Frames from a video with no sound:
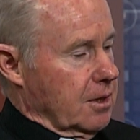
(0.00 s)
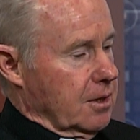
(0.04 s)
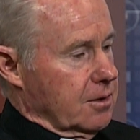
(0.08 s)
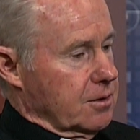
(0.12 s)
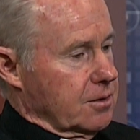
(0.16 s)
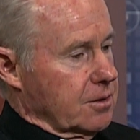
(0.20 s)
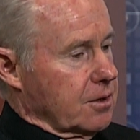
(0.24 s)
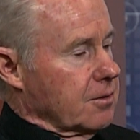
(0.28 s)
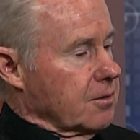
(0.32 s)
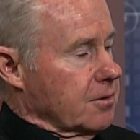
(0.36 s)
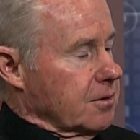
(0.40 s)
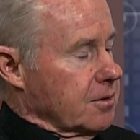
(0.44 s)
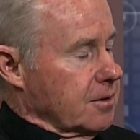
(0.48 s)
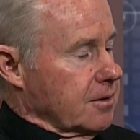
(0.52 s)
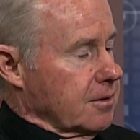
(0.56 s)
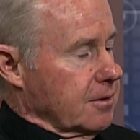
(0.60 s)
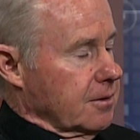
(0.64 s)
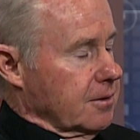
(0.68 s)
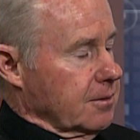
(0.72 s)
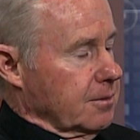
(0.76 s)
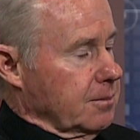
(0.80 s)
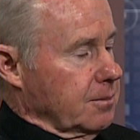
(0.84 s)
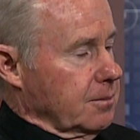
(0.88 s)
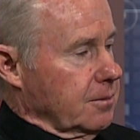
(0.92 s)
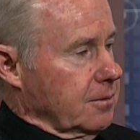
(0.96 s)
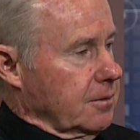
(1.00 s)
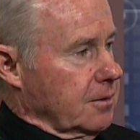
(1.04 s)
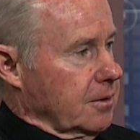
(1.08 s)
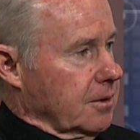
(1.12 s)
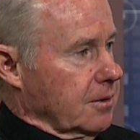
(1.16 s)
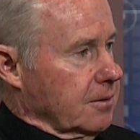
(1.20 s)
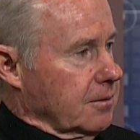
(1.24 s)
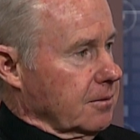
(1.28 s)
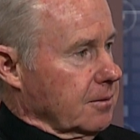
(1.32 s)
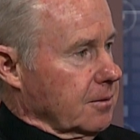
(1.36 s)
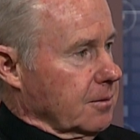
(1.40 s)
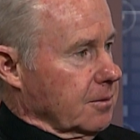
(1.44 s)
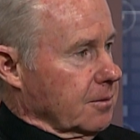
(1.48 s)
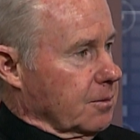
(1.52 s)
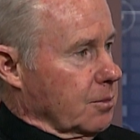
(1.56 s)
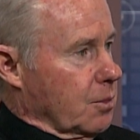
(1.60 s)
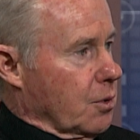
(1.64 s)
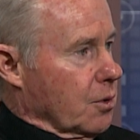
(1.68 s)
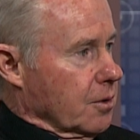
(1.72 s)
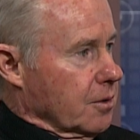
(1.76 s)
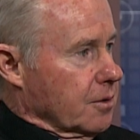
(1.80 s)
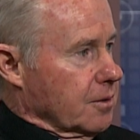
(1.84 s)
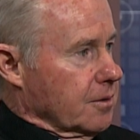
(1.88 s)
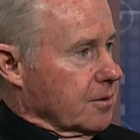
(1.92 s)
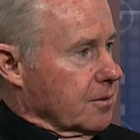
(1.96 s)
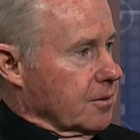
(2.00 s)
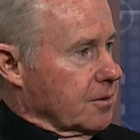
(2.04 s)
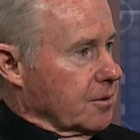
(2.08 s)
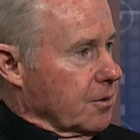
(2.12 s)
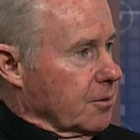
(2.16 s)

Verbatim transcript: So it's a, you know, important.